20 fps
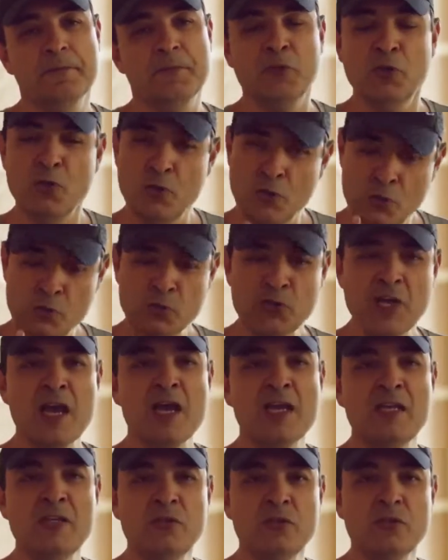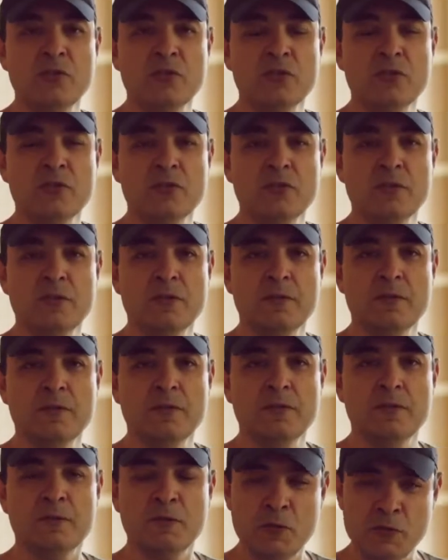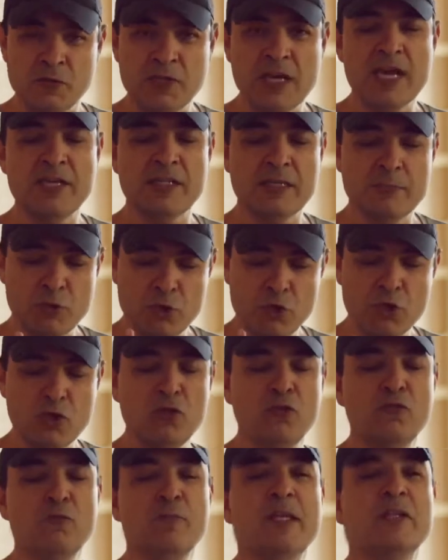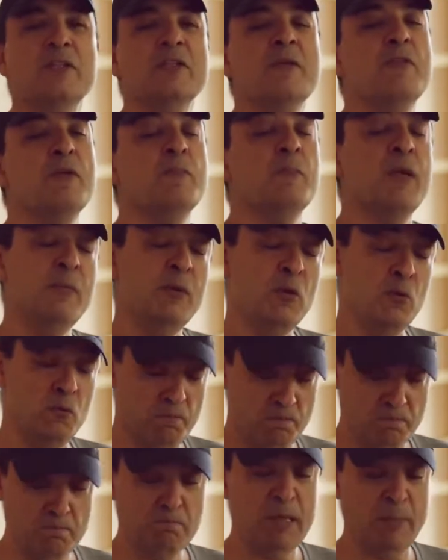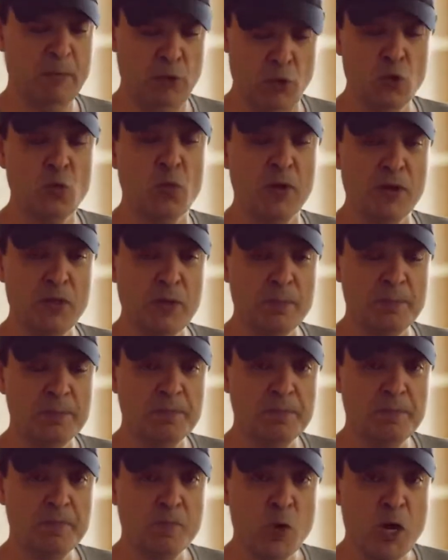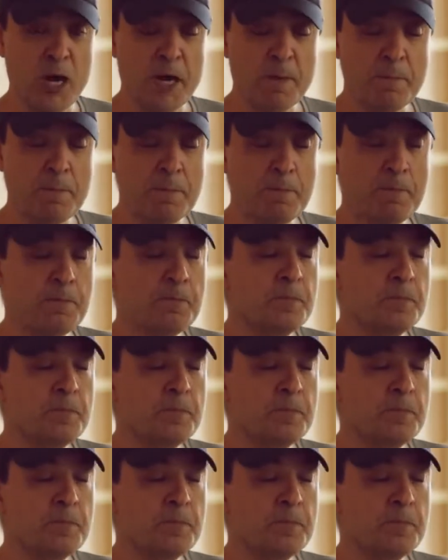Those guys, I'm sure you've met some of them. Maybe you're one of them, right?